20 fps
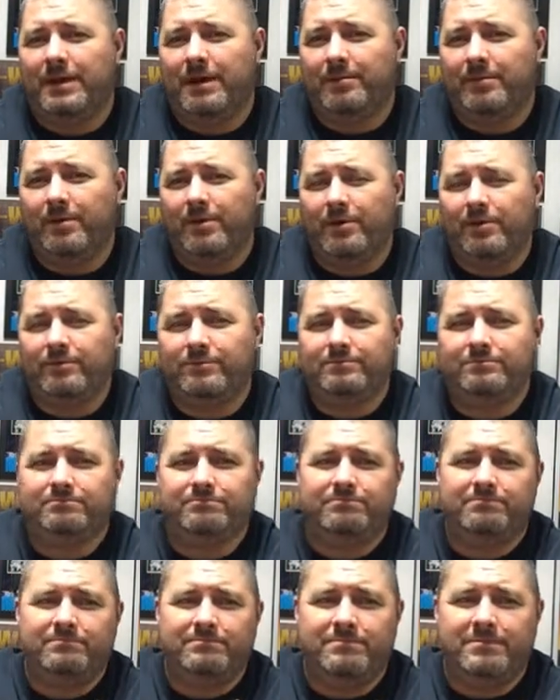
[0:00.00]
about
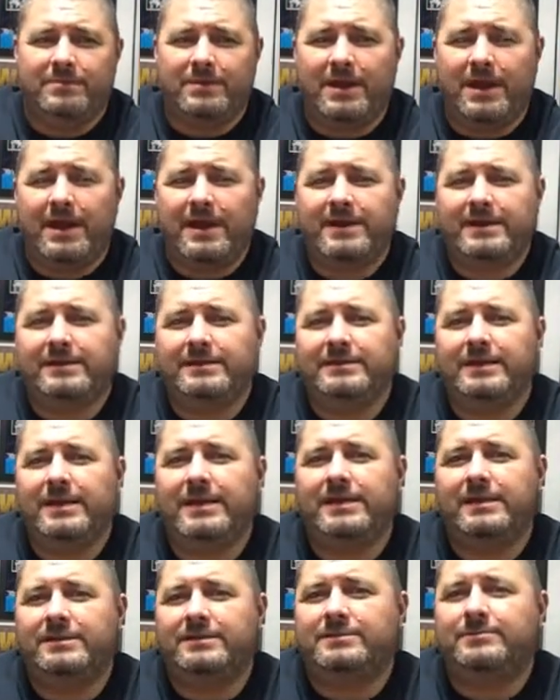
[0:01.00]
9
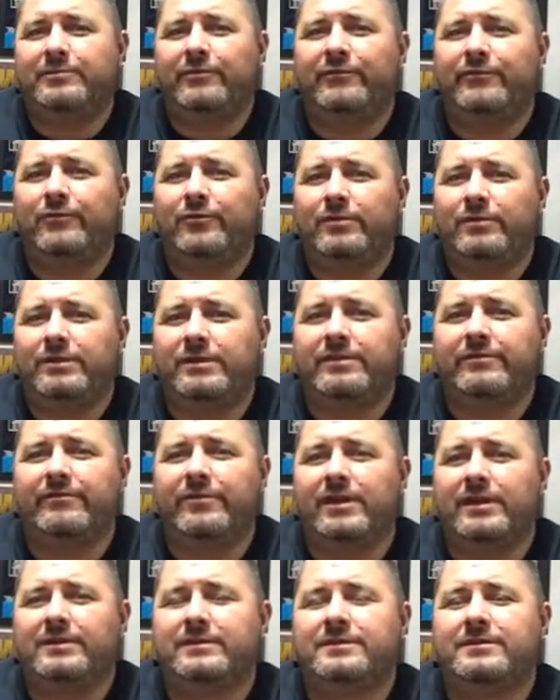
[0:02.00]
days before the
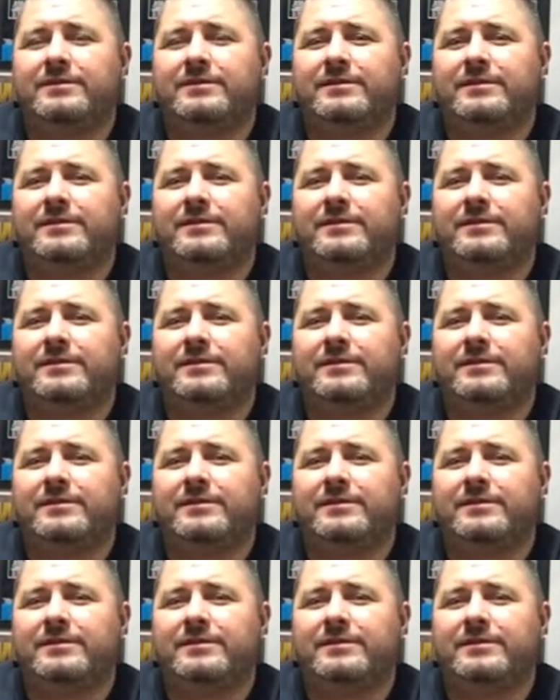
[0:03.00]
event,